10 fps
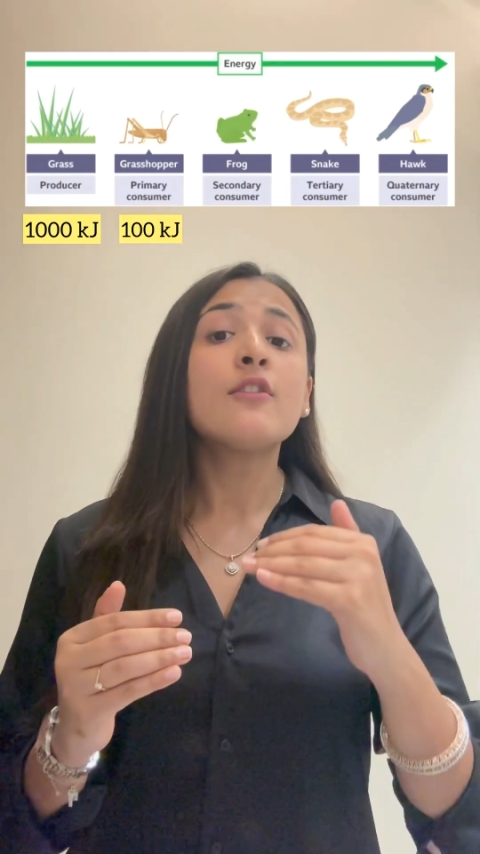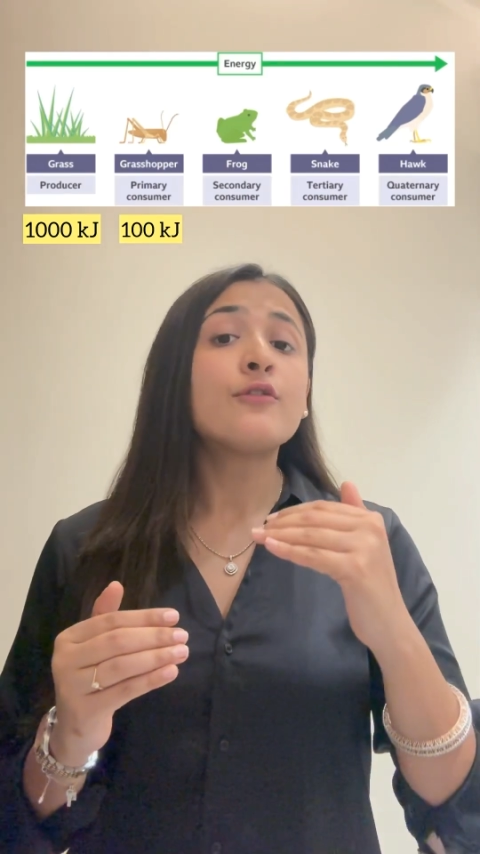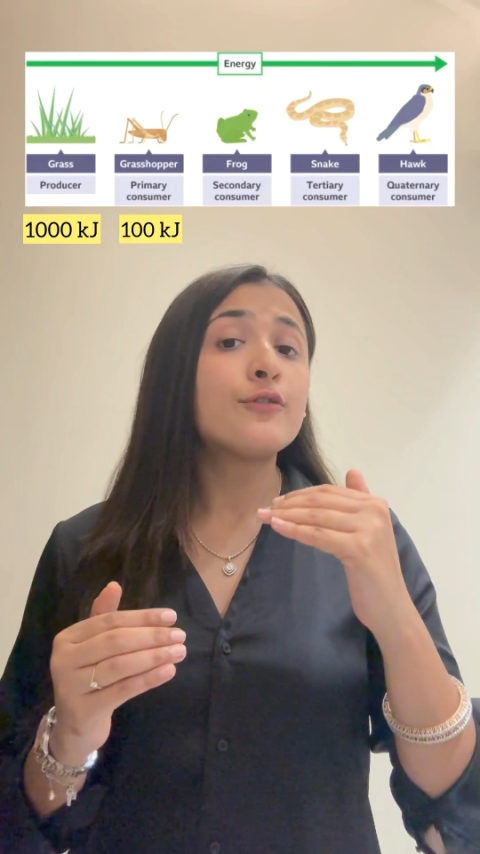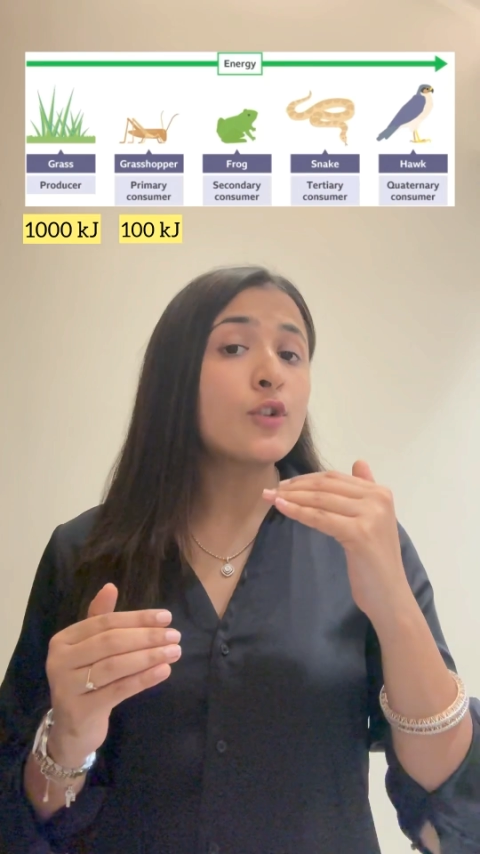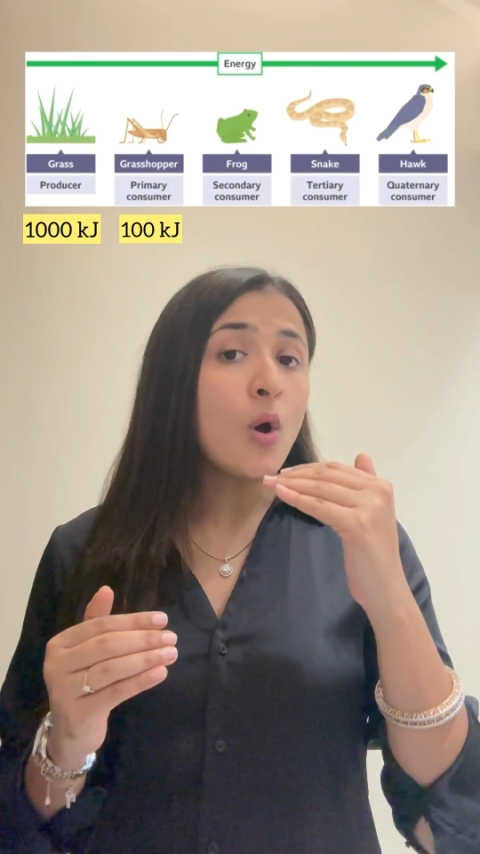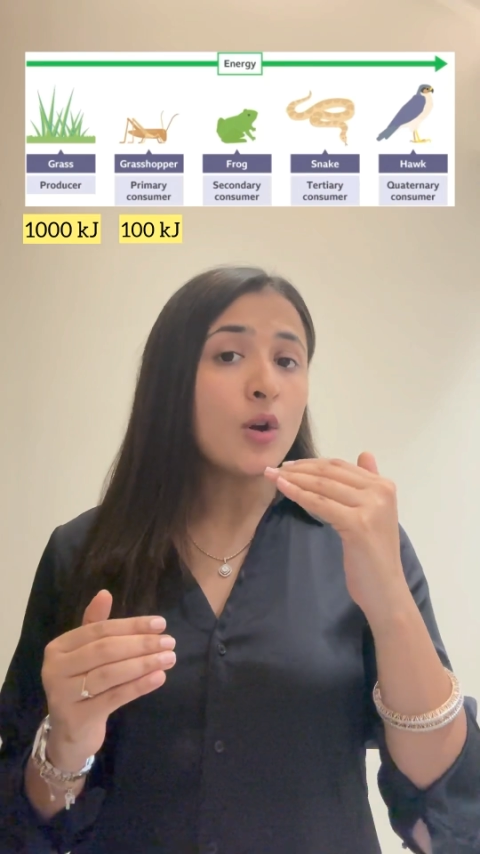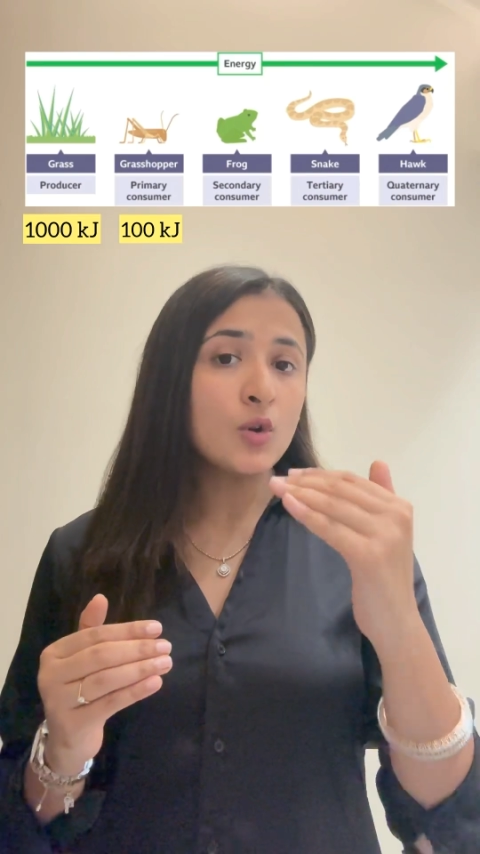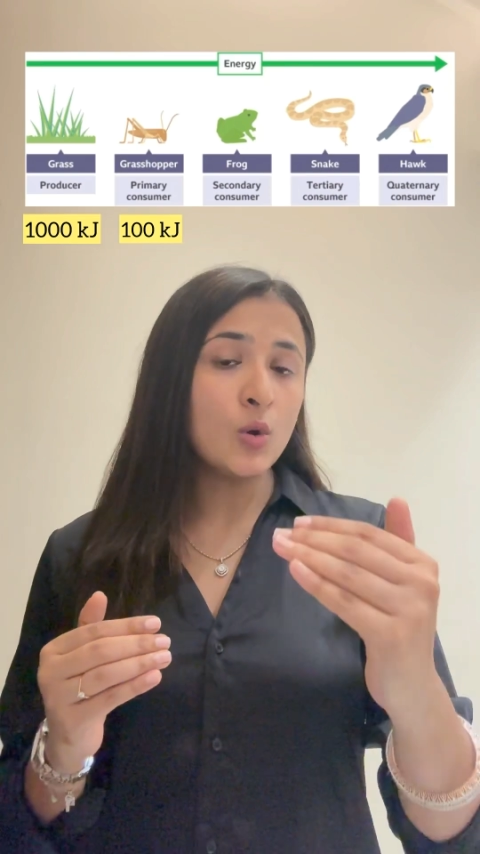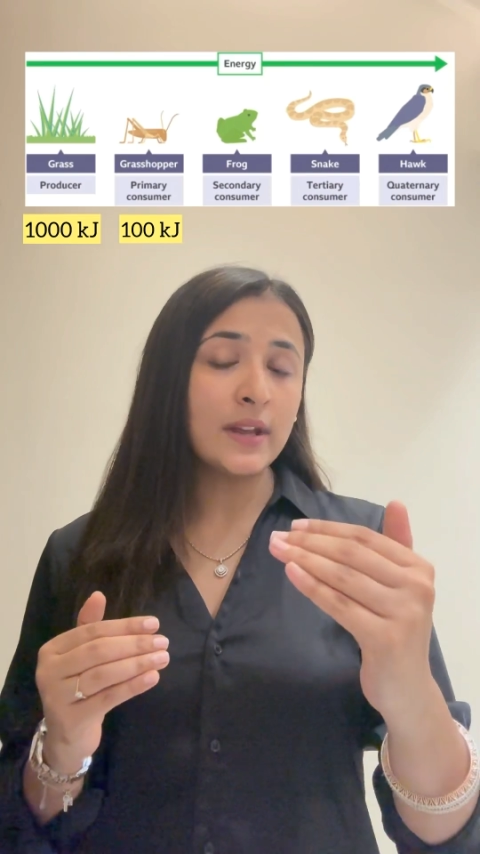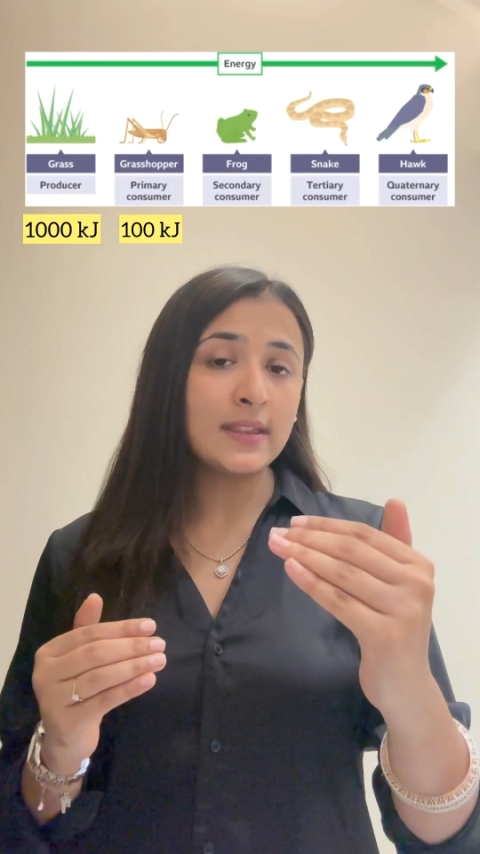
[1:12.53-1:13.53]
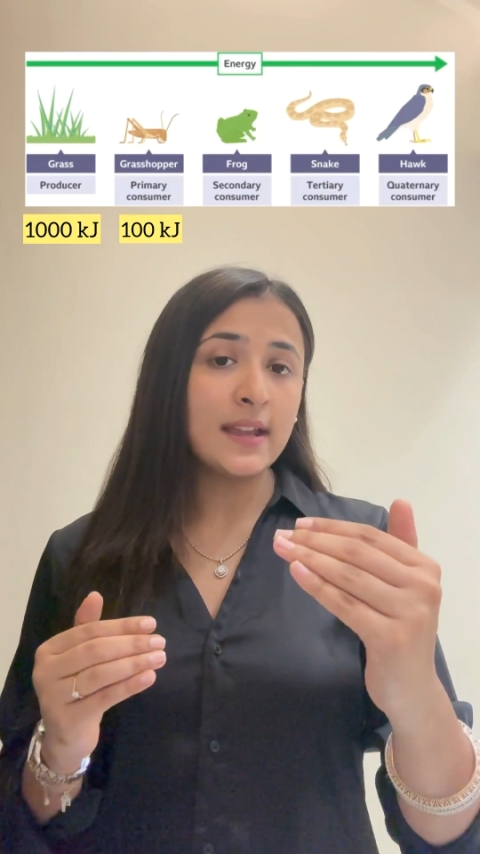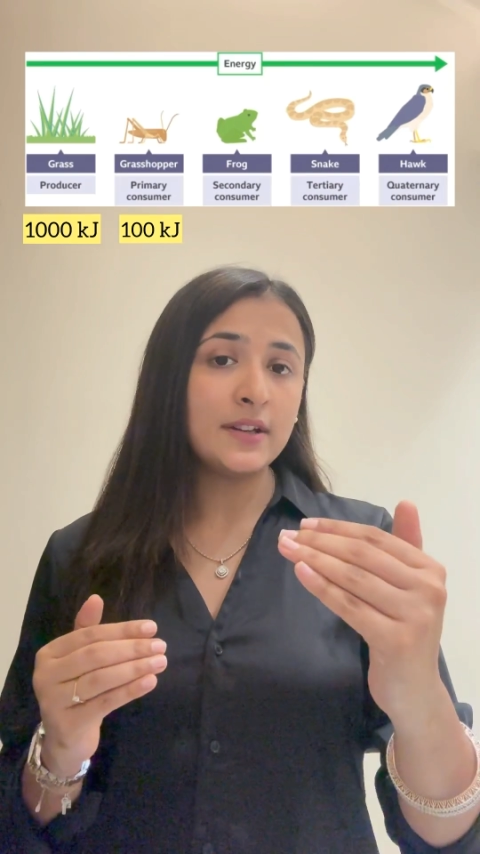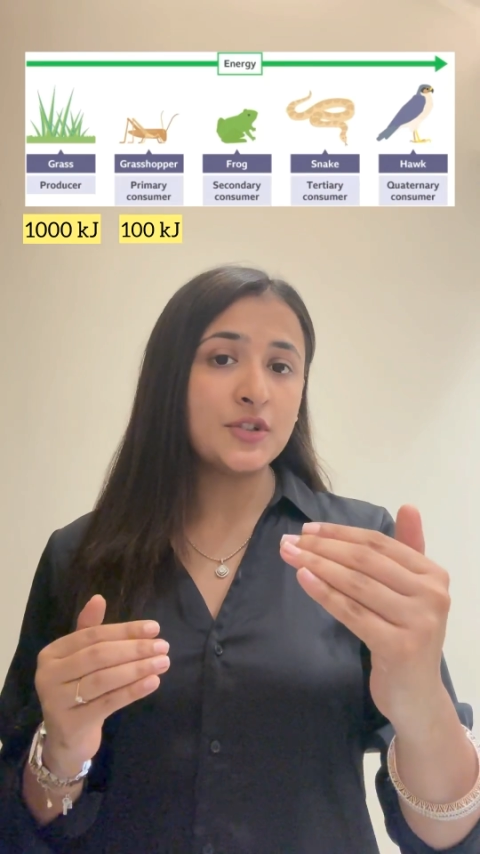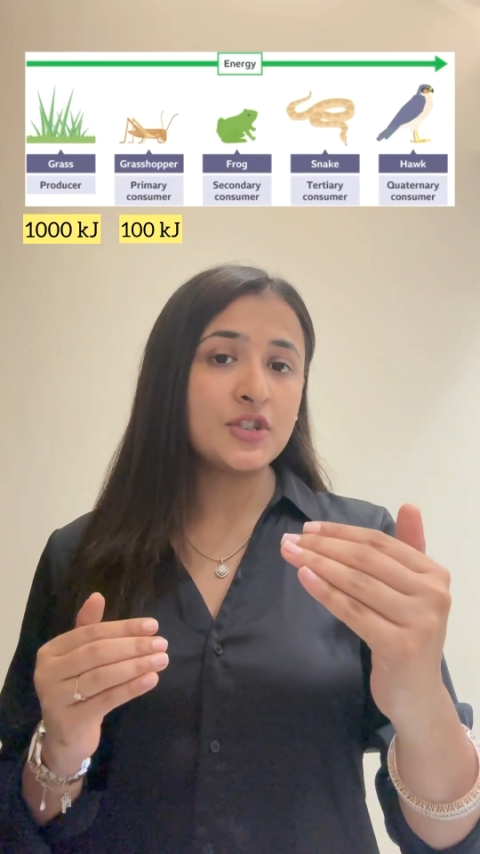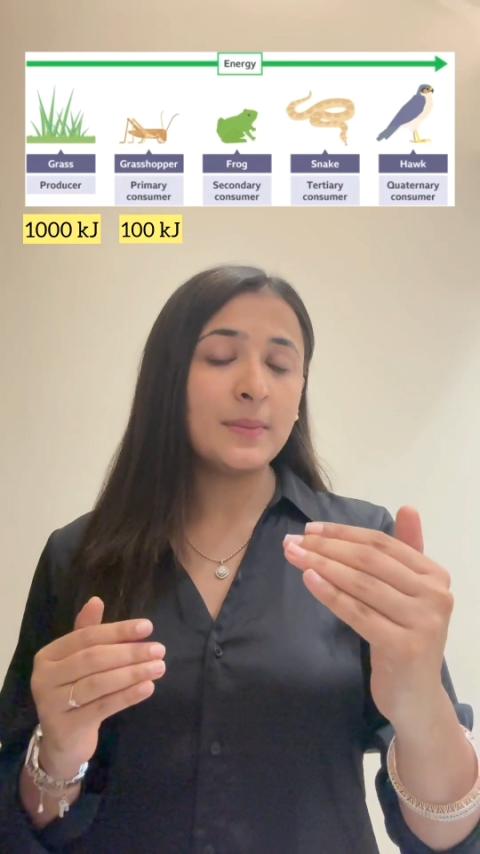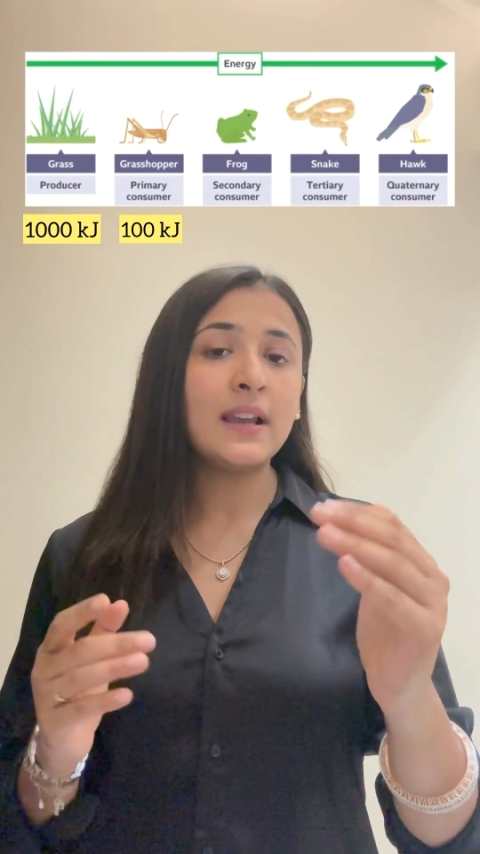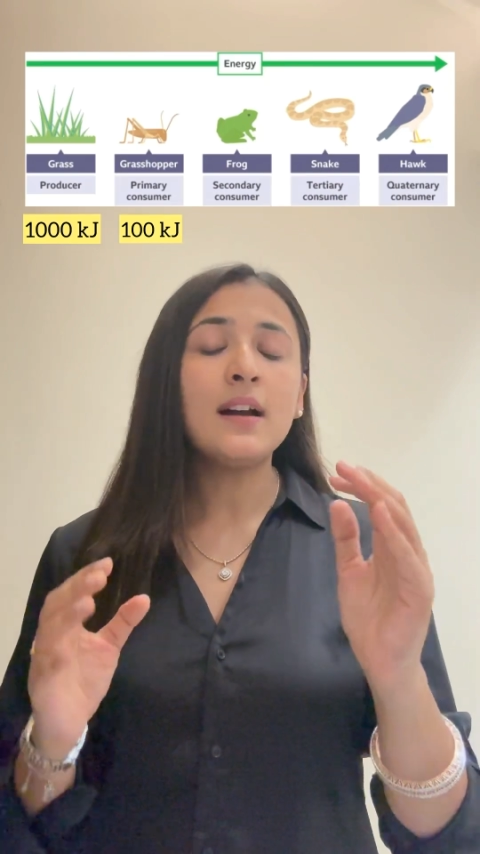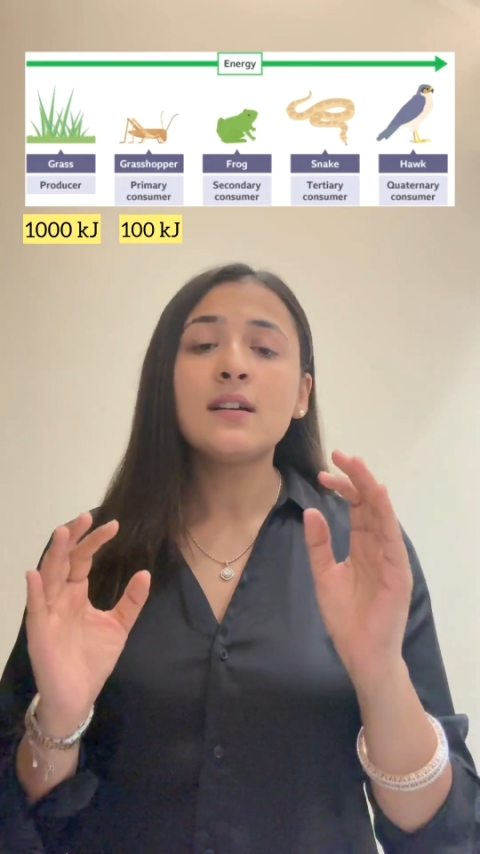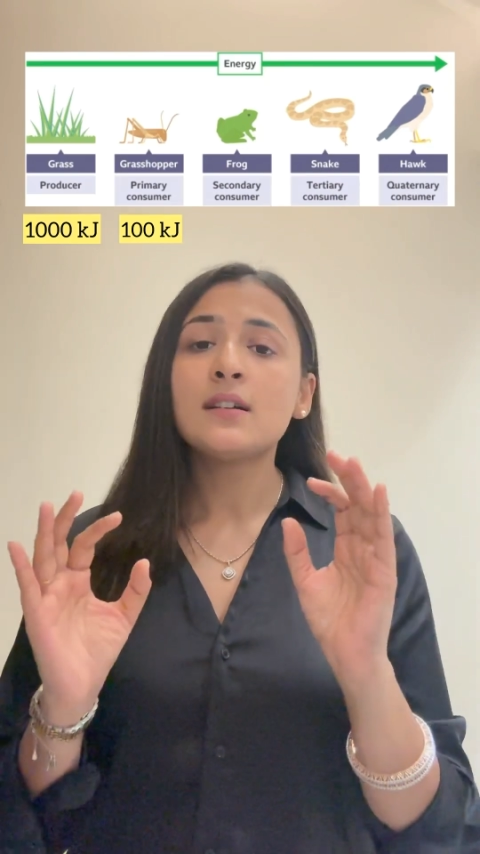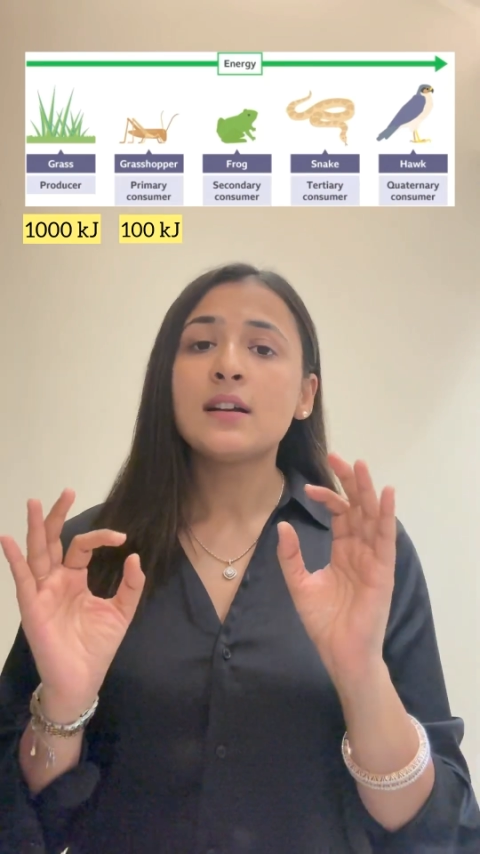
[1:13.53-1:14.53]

frog ko kitna energy mila?